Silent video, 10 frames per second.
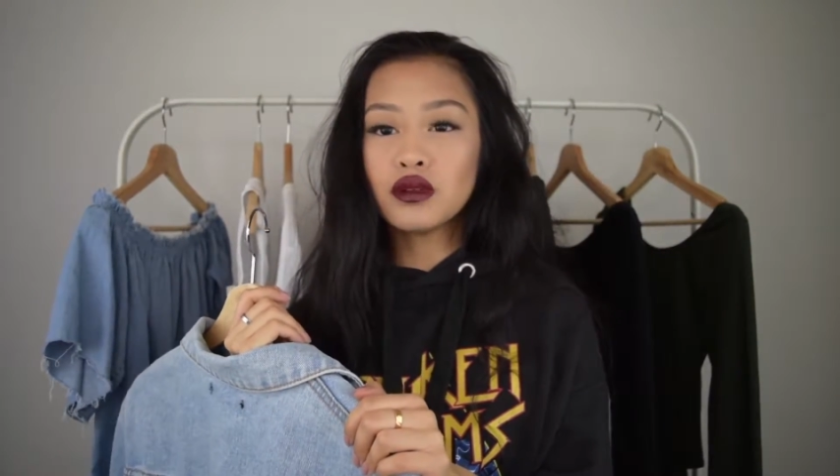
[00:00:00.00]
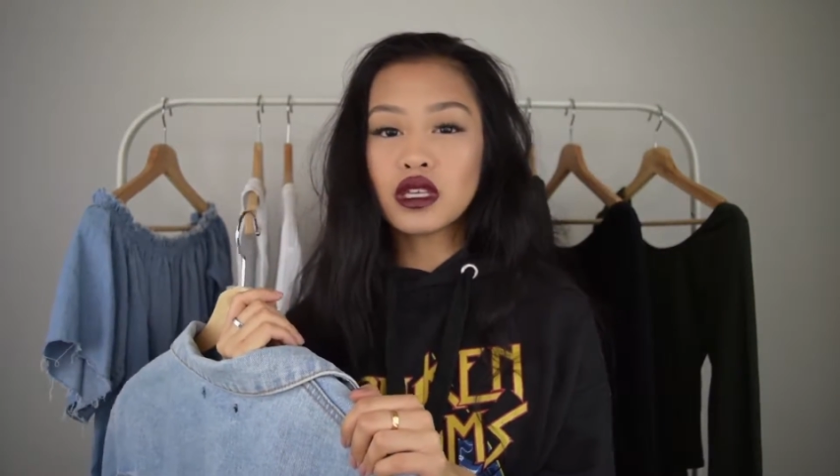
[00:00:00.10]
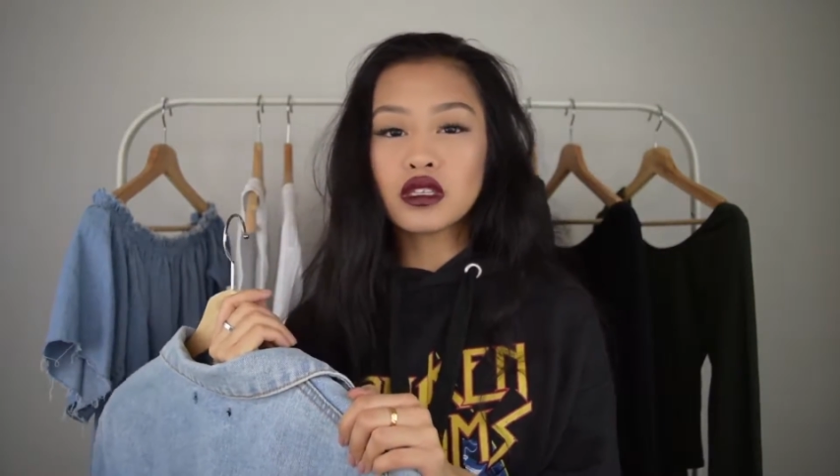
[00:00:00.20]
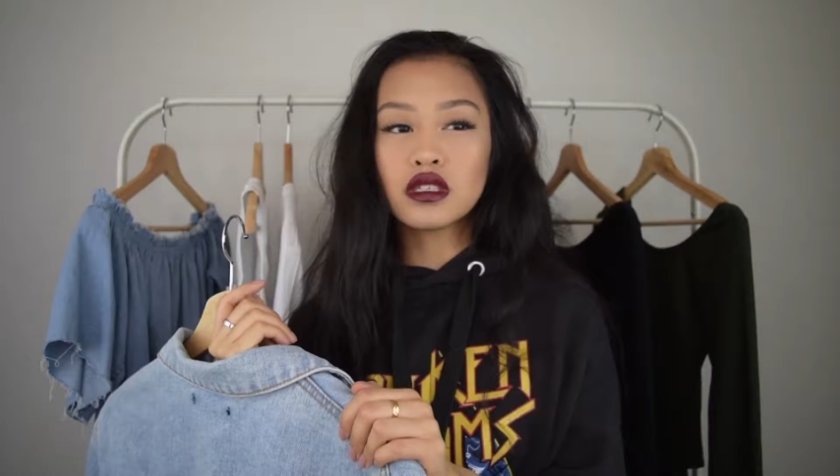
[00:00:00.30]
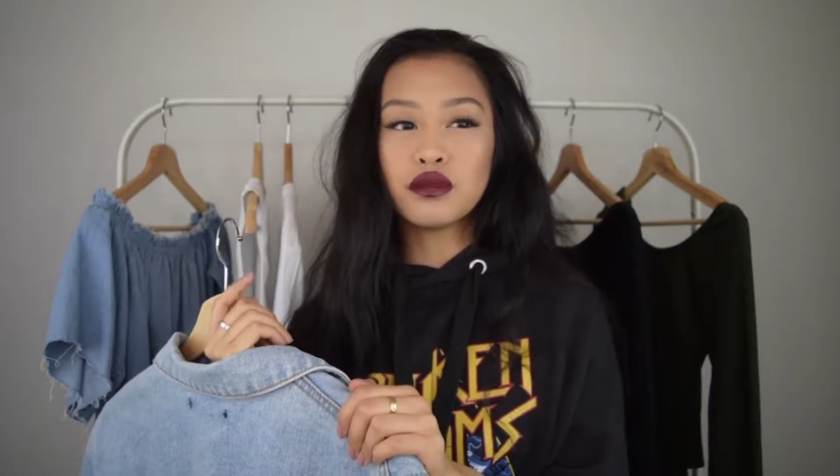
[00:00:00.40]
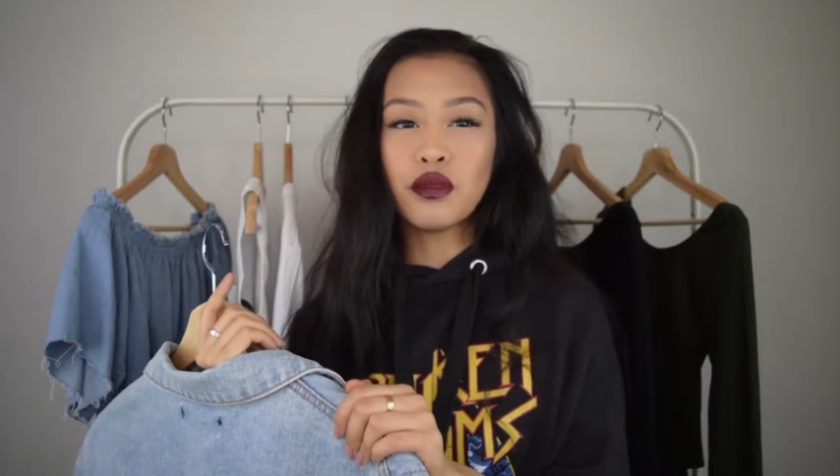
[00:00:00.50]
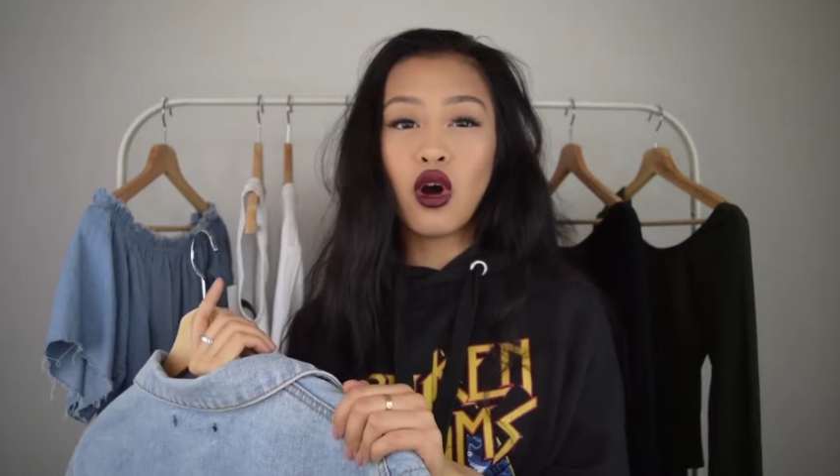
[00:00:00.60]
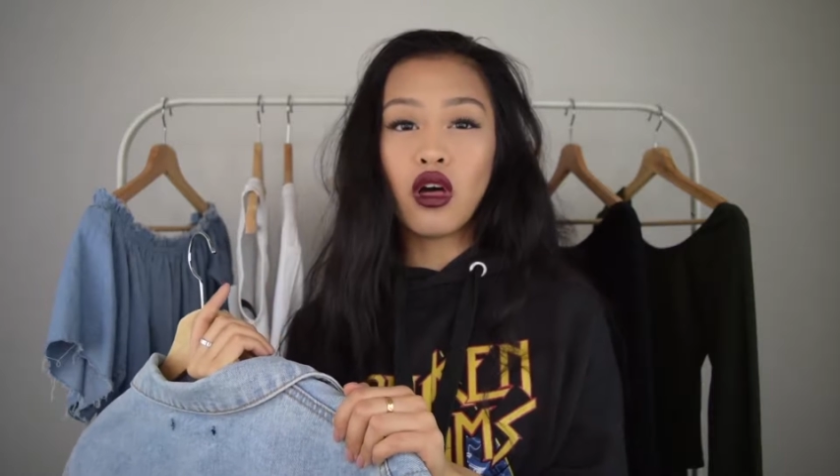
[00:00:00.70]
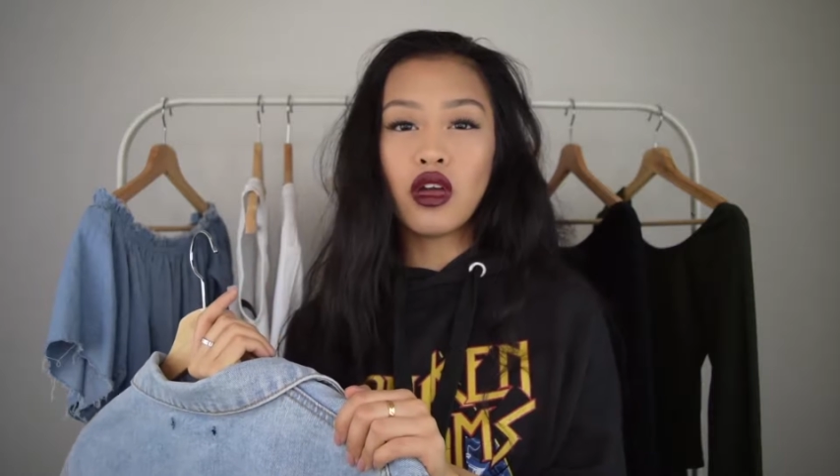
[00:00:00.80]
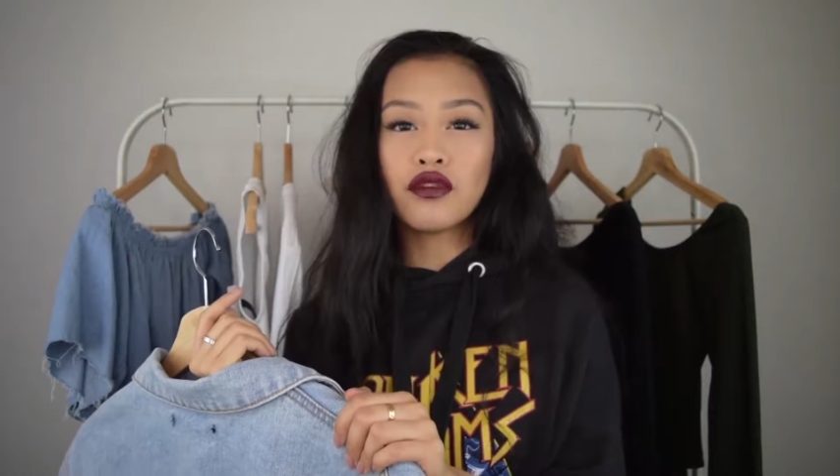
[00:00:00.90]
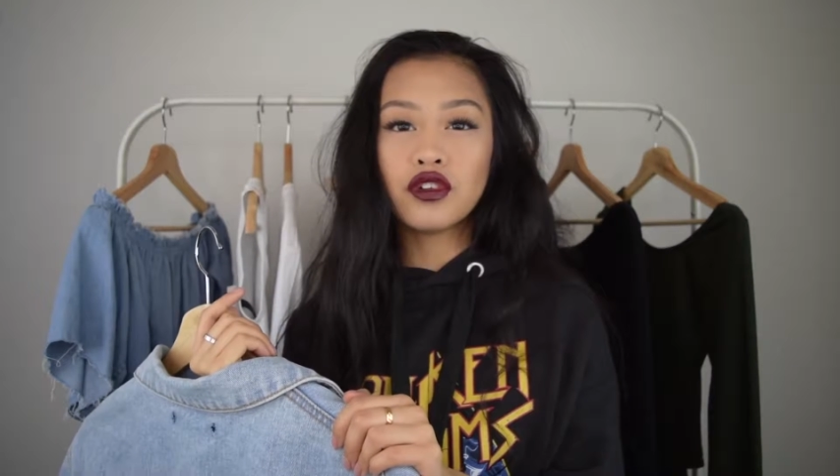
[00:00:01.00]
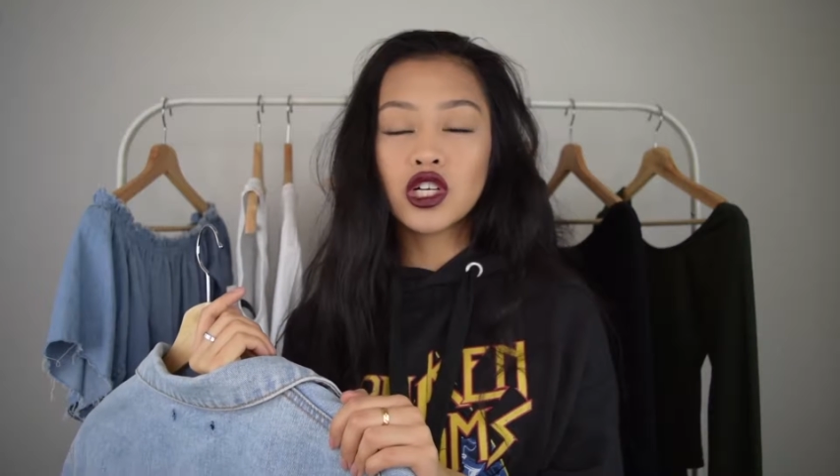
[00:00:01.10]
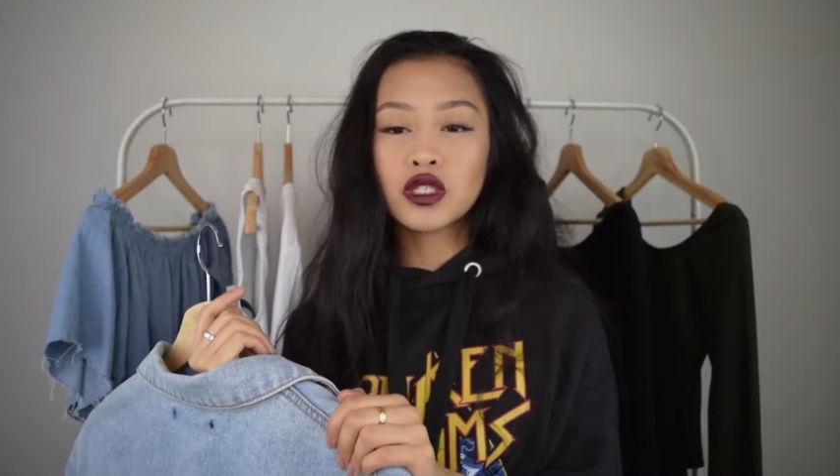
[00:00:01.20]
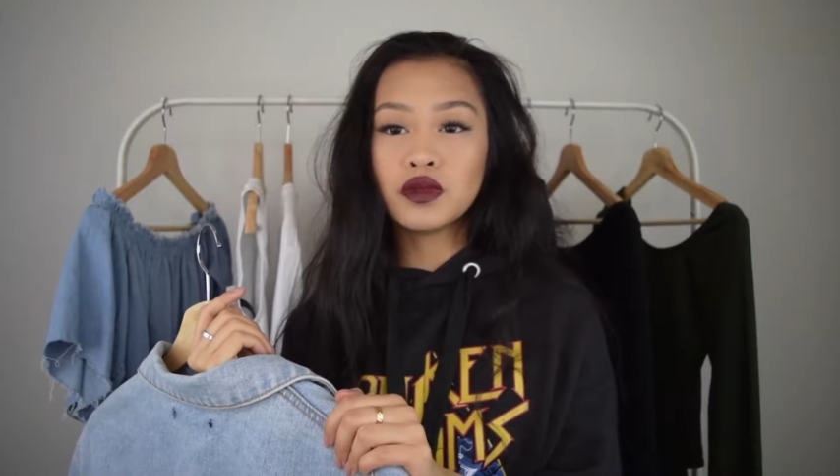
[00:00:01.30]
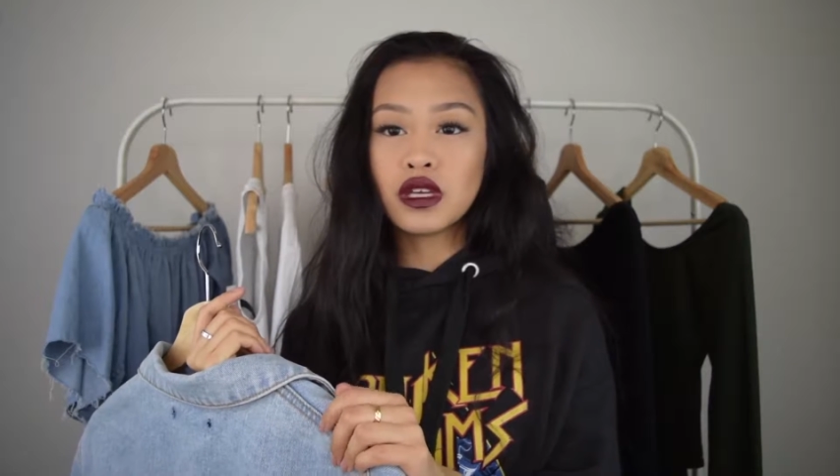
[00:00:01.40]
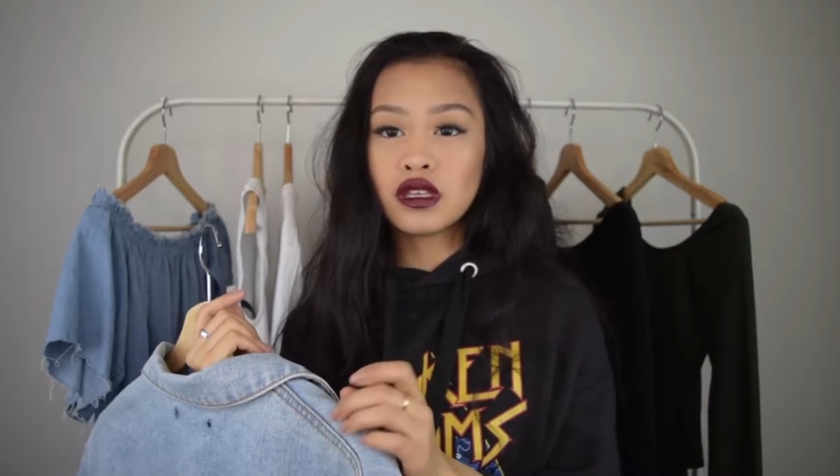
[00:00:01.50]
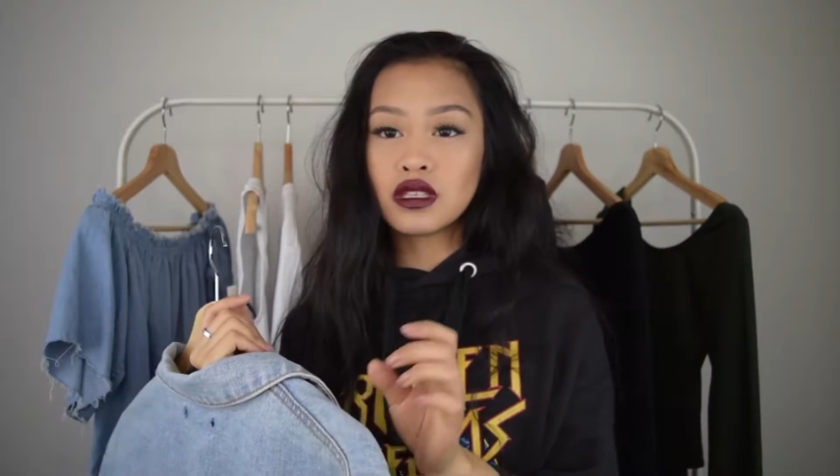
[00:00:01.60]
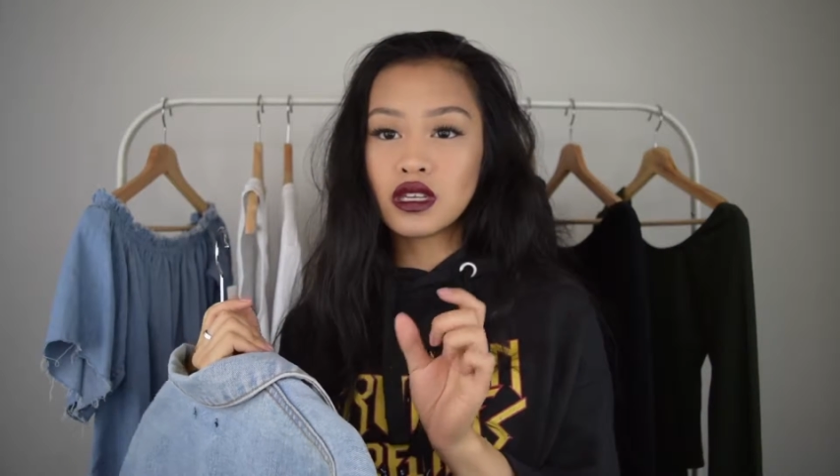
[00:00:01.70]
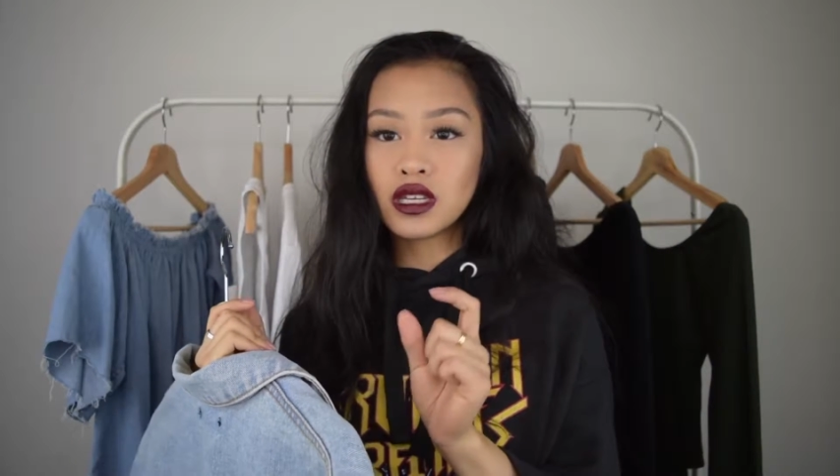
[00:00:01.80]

was a small at first because the